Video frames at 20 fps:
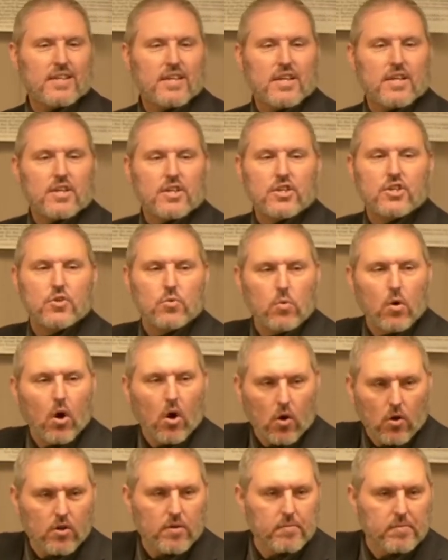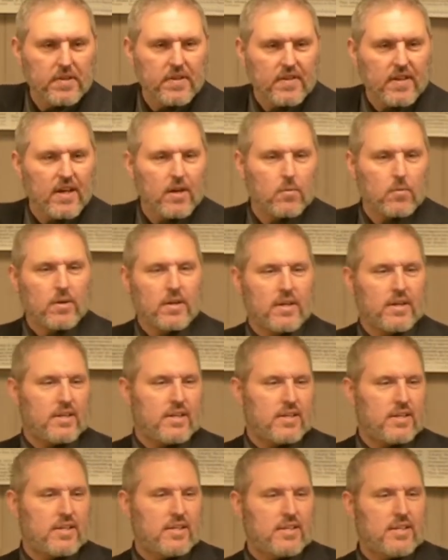you are to be that way
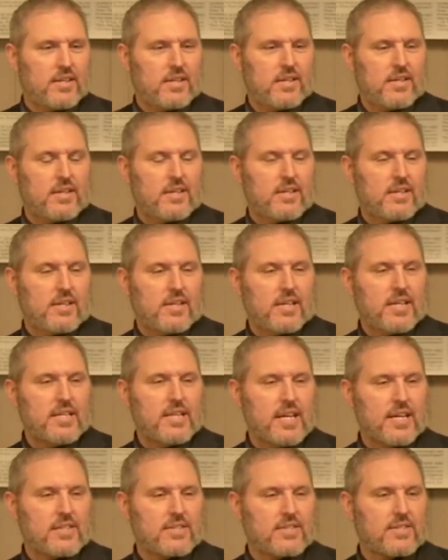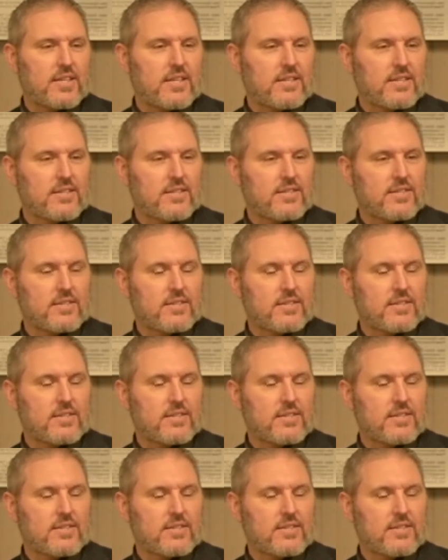in that sense.